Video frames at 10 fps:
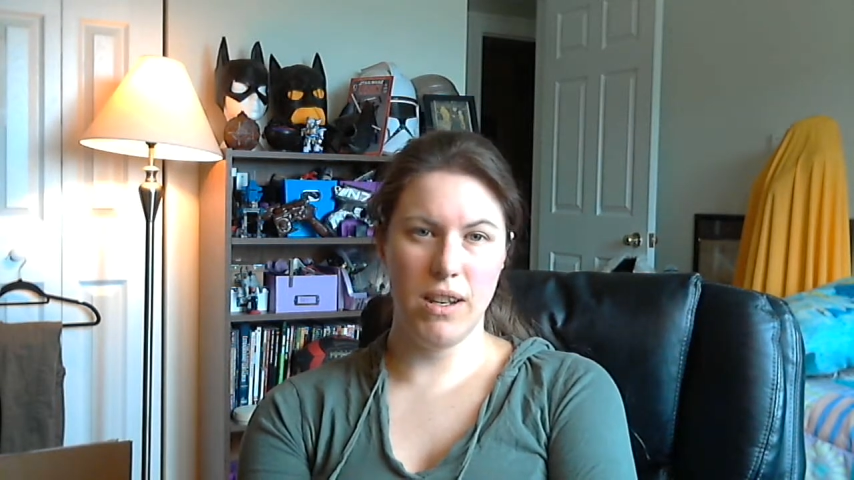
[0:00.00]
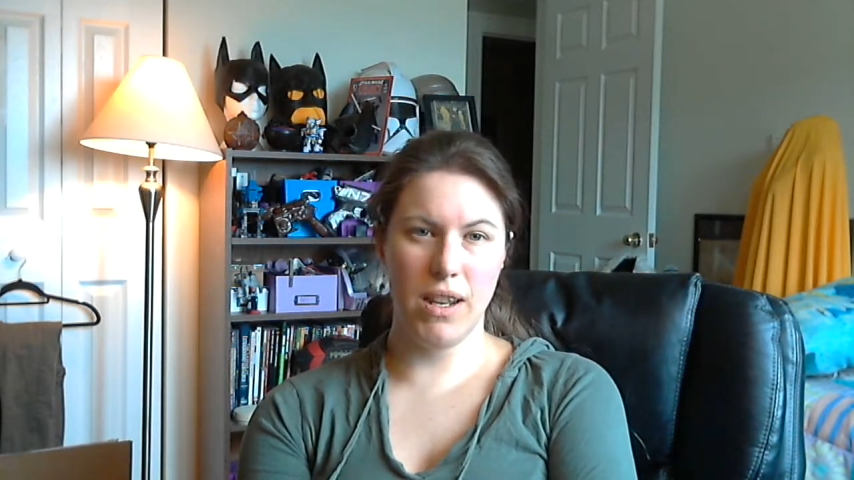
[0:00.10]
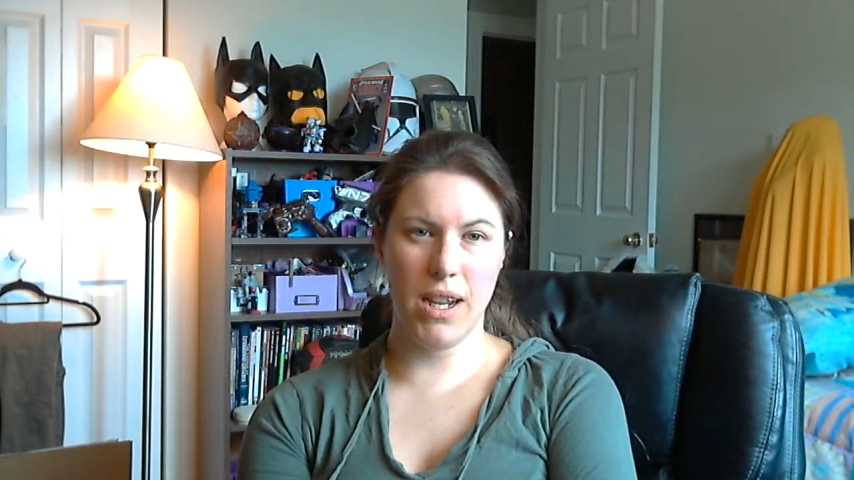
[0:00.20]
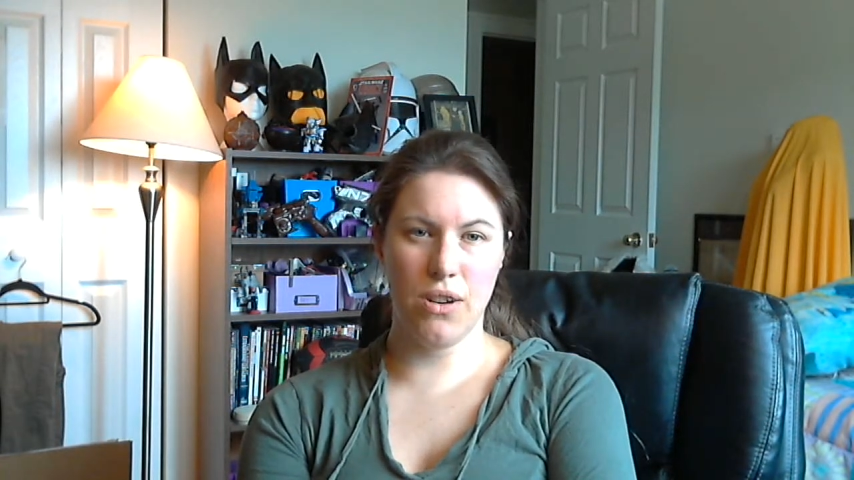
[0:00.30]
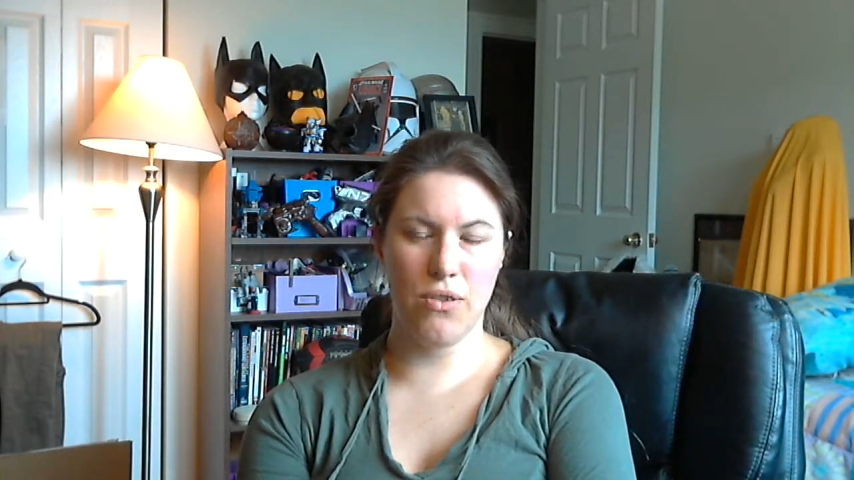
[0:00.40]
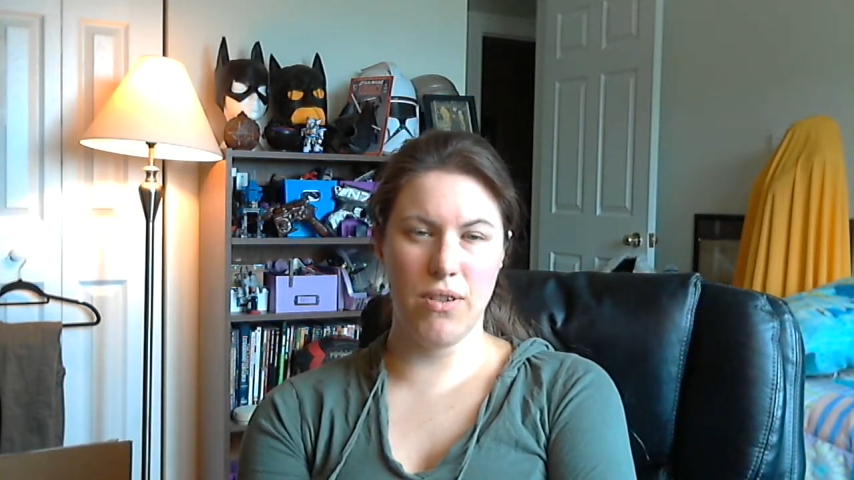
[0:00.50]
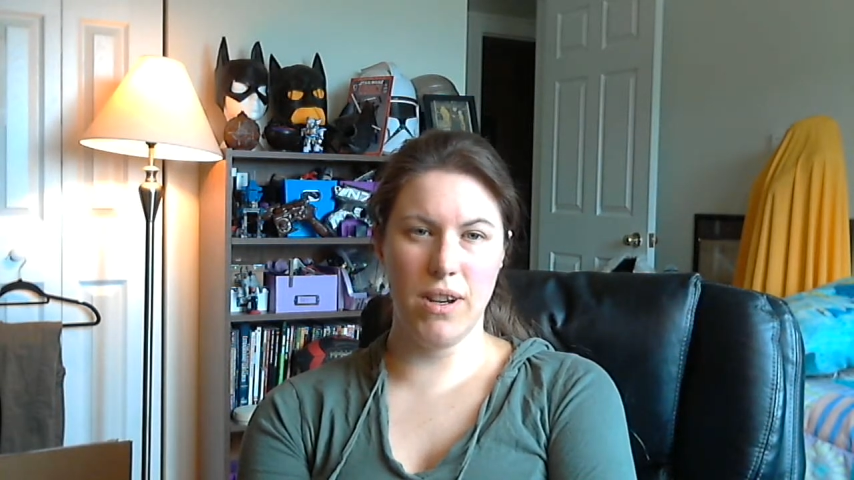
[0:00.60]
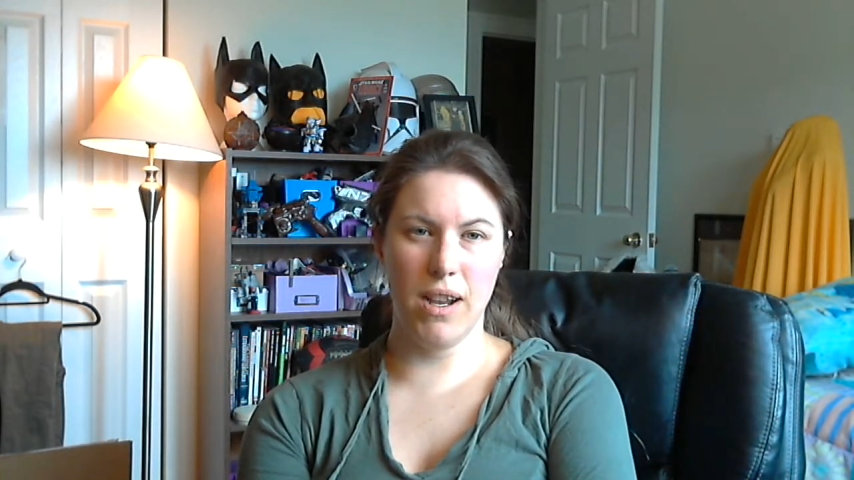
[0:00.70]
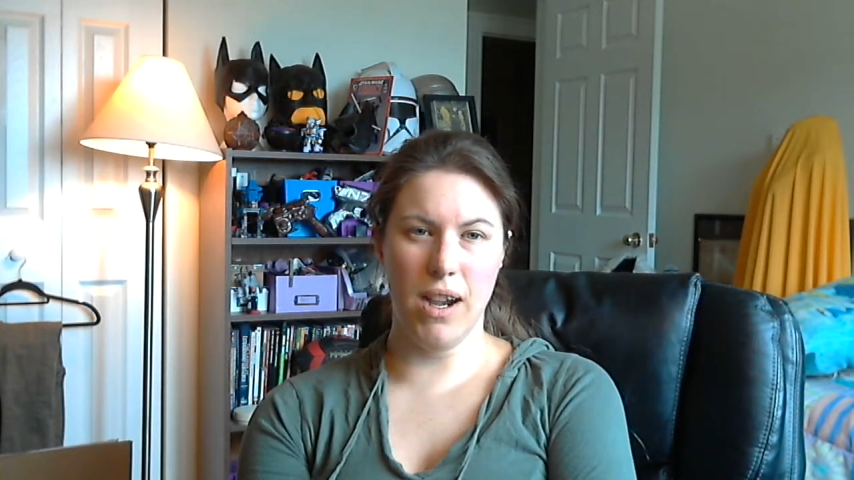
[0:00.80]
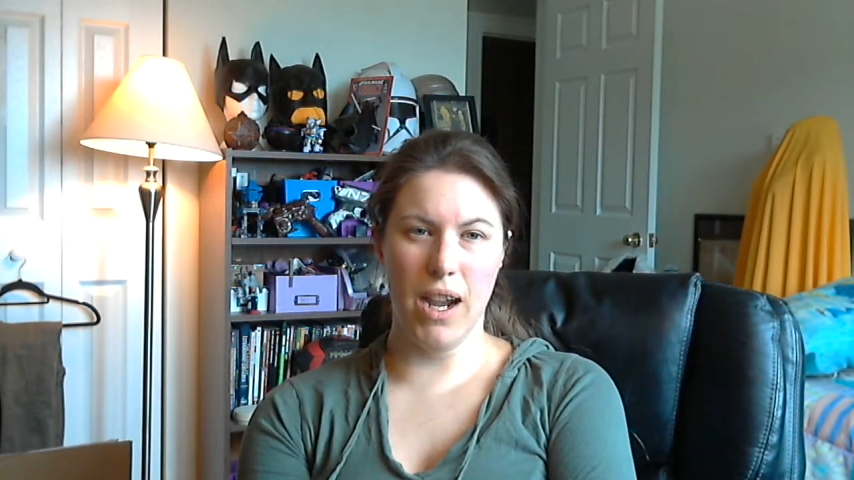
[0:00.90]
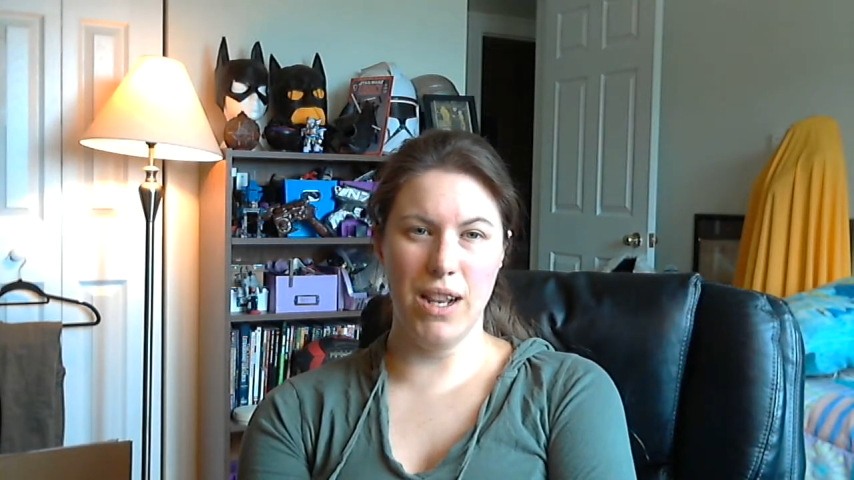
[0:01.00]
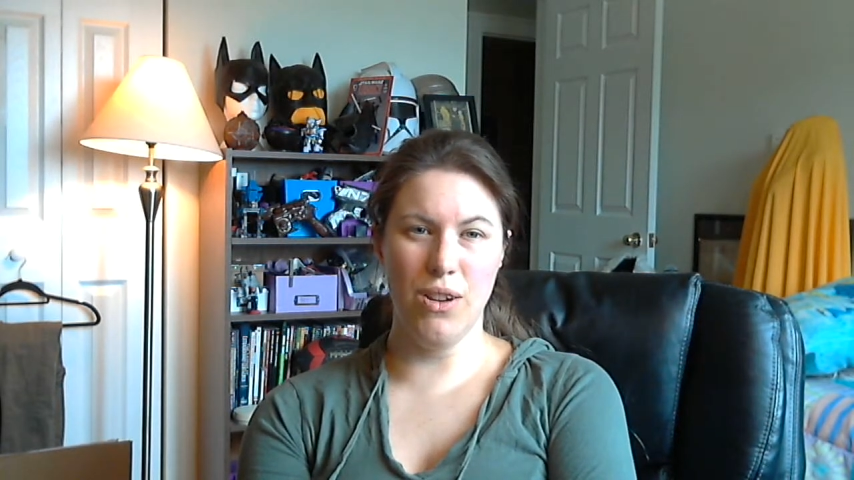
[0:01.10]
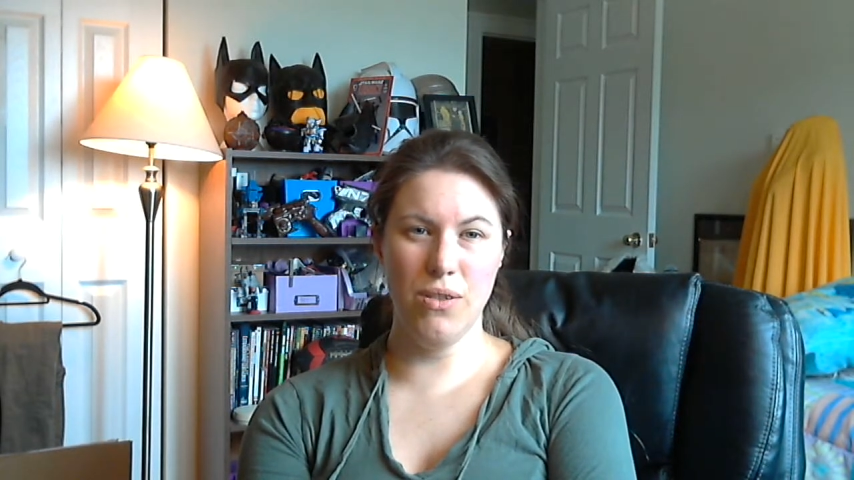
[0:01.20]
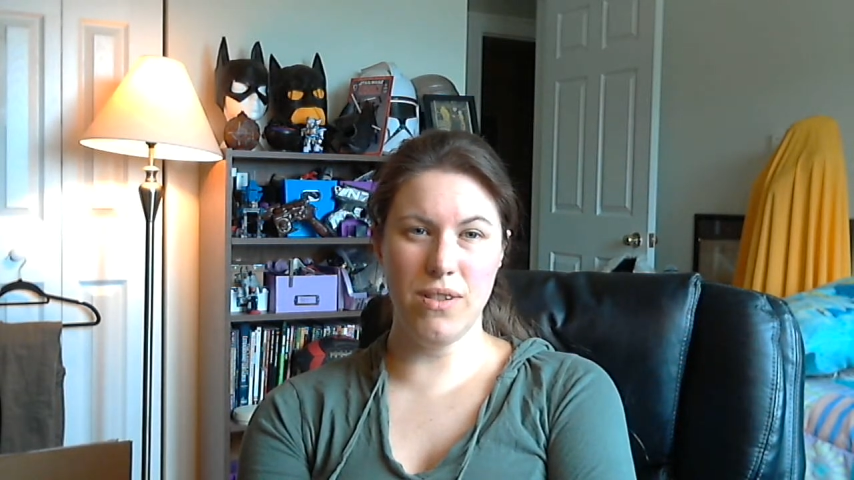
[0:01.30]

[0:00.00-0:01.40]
Now, I know